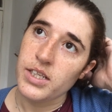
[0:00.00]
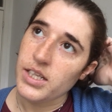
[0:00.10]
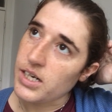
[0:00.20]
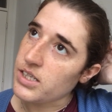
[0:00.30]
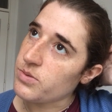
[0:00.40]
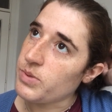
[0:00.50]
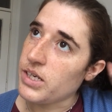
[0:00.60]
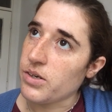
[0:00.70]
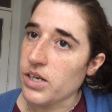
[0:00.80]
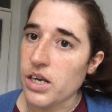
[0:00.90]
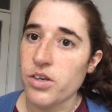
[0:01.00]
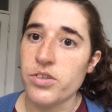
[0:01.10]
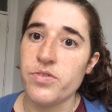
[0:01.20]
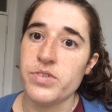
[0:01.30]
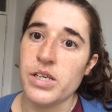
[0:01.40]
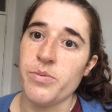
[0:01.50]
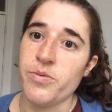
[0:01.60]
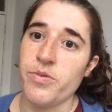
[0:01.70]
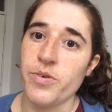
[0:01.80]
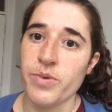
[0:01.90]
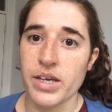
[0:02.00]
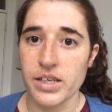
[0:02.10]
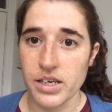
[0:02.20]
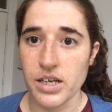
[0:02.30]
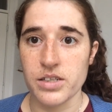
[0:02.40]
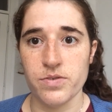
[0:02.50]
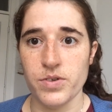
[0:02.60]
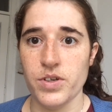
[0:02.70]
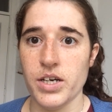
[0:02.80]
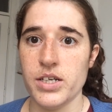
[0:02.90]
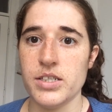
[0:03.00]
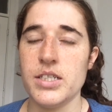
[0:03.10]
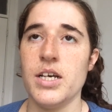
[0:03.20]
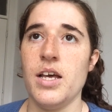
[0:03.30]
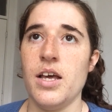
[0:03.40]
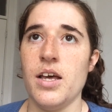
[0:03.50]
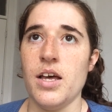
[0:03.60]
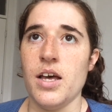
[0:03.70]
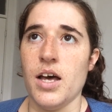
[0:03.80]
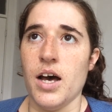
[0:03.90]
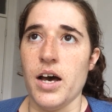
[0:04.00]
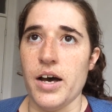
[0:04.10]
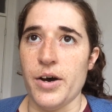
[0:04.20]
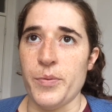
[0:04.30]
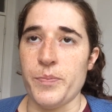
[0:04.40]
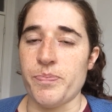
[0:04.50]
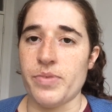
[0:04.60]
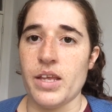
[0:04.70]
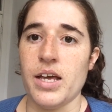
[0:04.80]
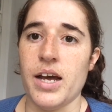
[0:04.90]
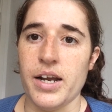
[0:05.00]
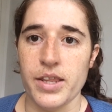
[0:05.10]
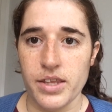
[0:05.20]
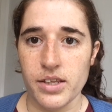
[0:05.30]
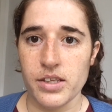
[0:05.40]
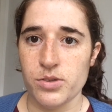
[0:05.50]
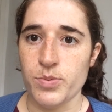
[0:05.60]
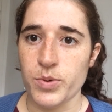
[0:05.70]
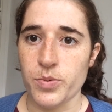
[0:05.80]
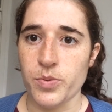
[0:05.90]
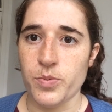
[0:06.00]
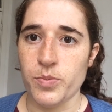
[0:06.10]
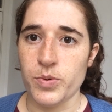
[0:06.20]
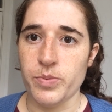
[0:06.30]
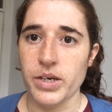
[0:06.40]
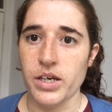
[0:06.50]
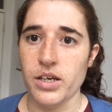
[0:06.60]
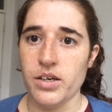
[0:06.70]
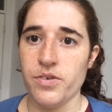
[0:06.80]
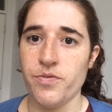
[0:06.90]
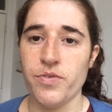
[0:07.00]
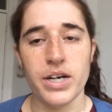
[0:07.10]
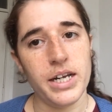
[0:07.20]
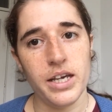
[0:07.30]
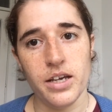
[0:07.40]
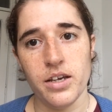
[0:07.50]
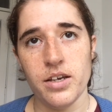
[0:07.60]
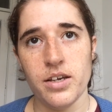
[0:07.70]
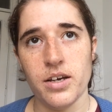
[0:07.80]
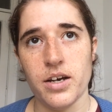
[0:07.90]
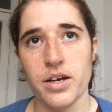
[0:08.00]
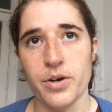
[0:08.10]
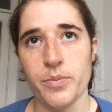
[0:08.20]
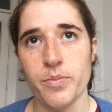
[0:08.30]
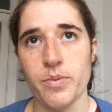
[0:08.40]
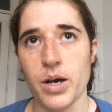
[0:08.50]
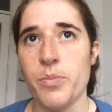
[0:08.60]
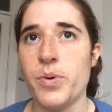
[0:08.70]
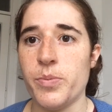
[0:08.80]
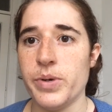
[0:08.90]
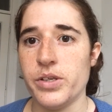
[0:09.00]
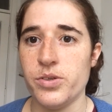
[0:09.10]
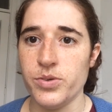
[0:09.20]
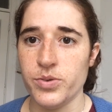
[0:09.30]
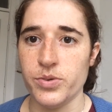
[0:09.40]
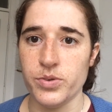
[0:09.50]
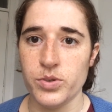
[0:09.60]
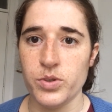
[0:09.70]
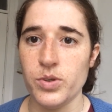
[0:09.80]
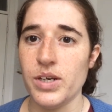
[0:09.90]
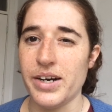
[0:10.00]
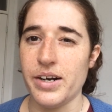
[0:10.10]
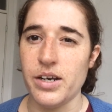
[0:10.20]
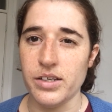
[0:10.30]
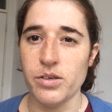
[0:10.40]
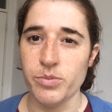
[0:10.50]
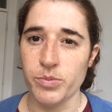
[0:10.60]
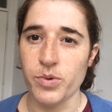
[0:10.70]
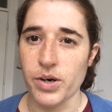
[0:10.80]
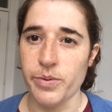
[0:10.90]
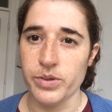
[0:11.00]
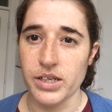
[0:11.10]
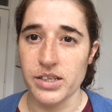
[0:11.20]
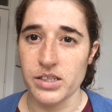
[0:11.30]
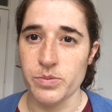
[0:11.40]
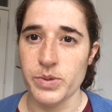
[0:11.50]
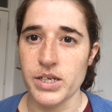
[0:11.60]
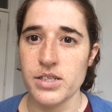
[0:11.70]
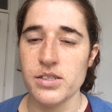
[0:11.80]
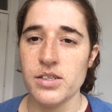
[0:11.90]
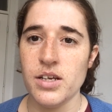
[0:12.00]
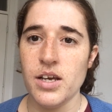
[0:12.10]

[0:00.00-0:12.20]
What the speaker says: There has been a lot of Islamophobia in the last few years, and I think this book would be very appropriate to learn a little bit more about that experience.